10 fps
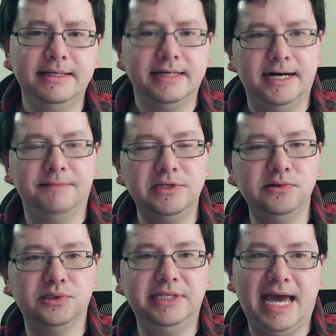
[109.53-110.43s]
Um,
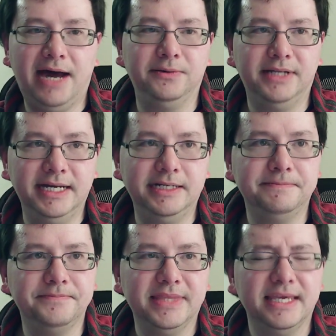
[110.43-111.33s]
usually outlining
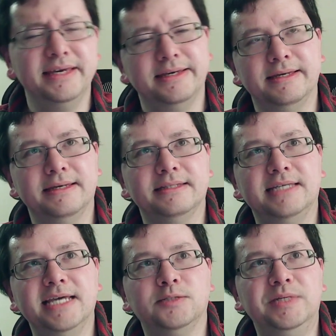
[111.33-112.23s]

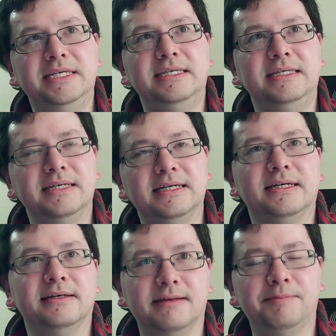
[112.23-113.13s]
takes me
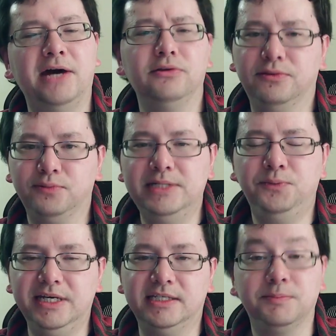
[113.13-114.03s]
about three
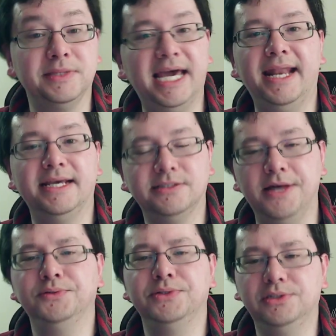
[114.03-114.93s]
weeks, but that has
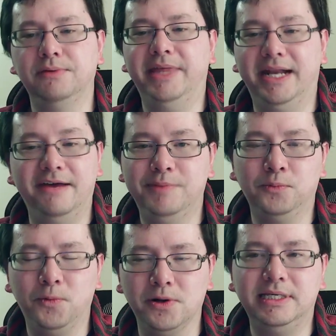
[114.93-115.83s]
also assumed that I've
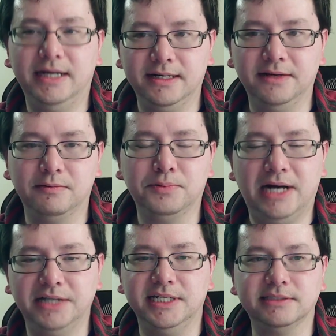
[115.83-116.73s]
been working on other
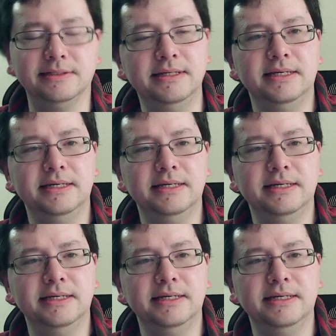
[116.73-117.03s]
projects